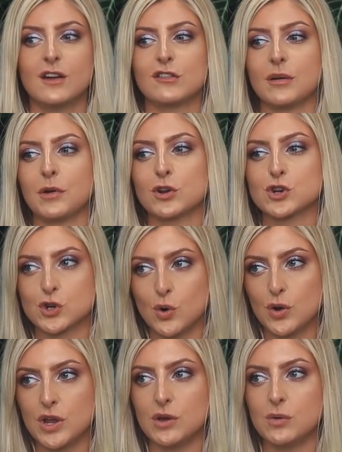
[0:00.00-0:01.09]
So I'm gonna
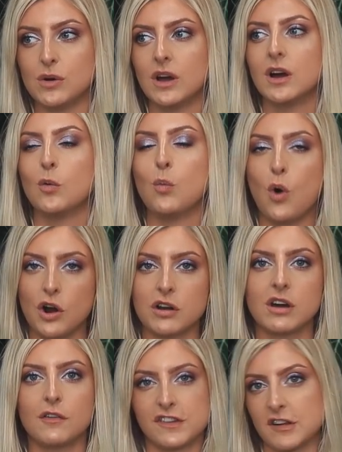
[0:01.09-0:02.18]
show you one
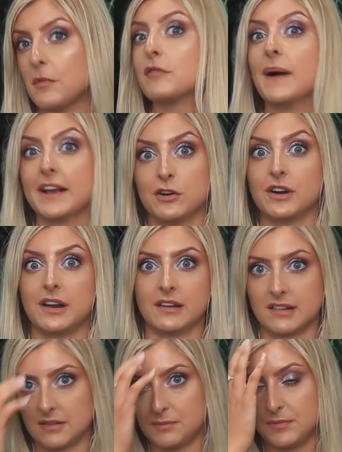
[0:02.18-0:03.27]
of some of my
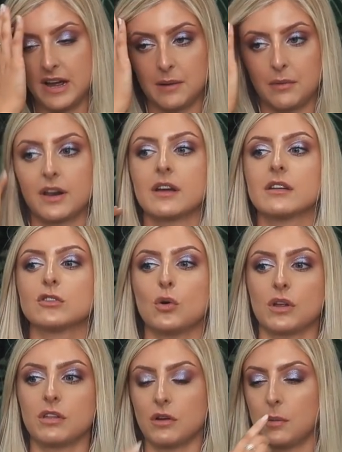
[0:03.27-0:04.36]
cuttings, and I'm gonna
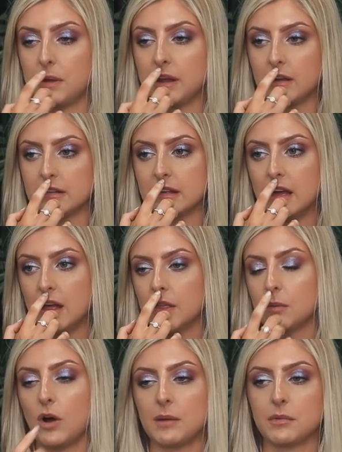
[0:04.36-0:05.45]
talk you through it, because
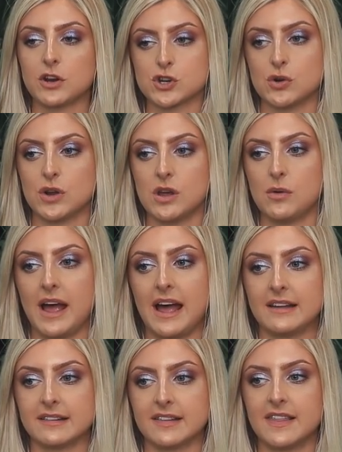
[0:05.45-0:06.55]
the one I'm gonna show you
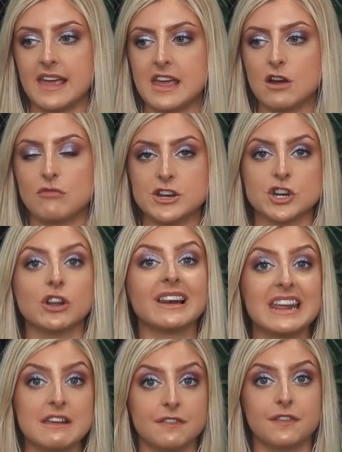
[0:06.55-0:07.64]
has the original
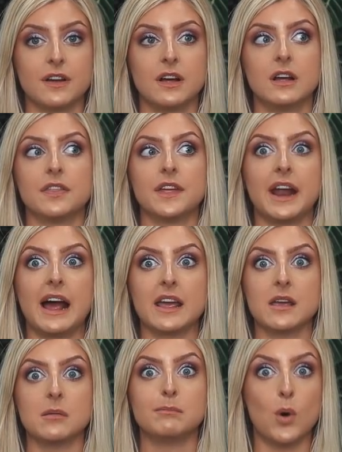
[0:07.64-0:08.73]
leaf that
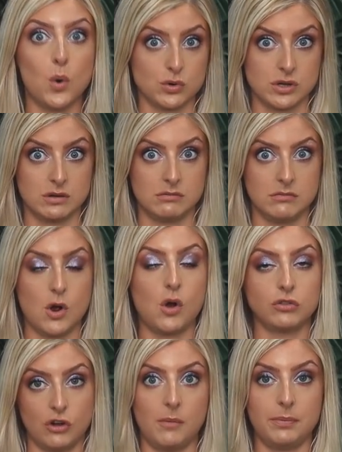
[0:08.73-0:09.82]
I bought
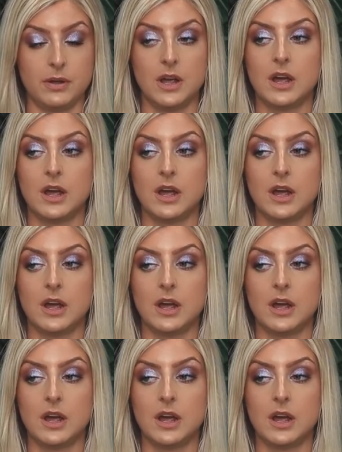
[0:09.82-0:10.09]
on top.